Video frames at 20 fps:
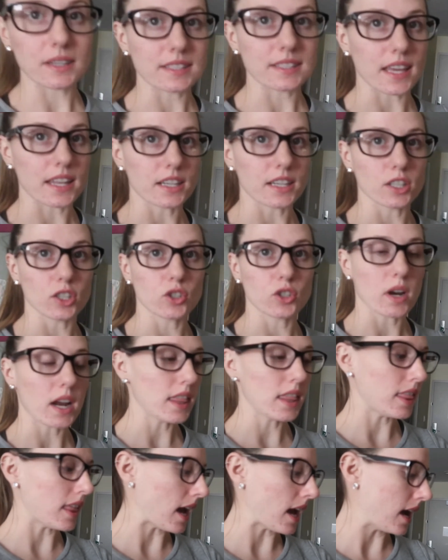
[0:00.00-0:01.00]
excited to
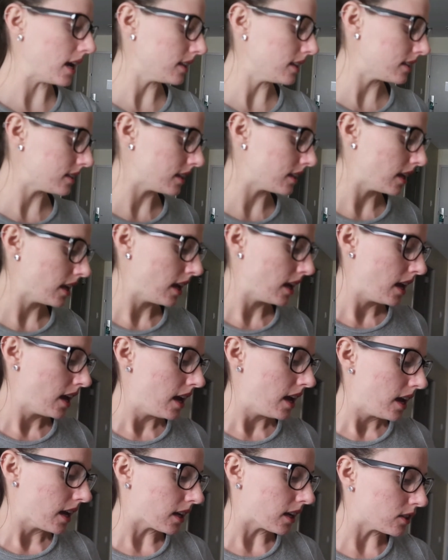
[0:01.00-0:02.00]
try that
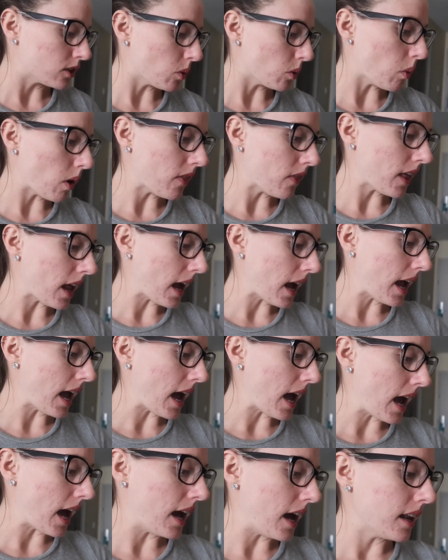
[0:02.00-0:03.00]
because the one that I
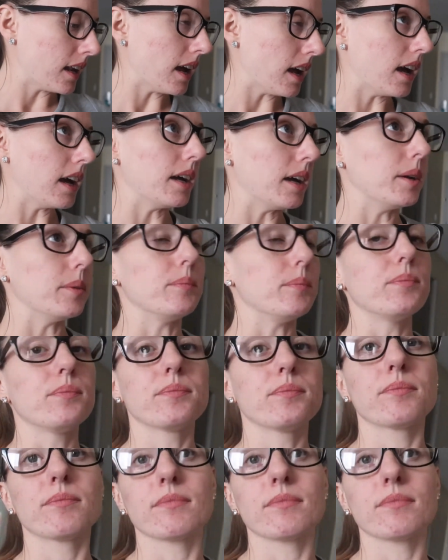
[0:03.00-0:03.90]
had, um,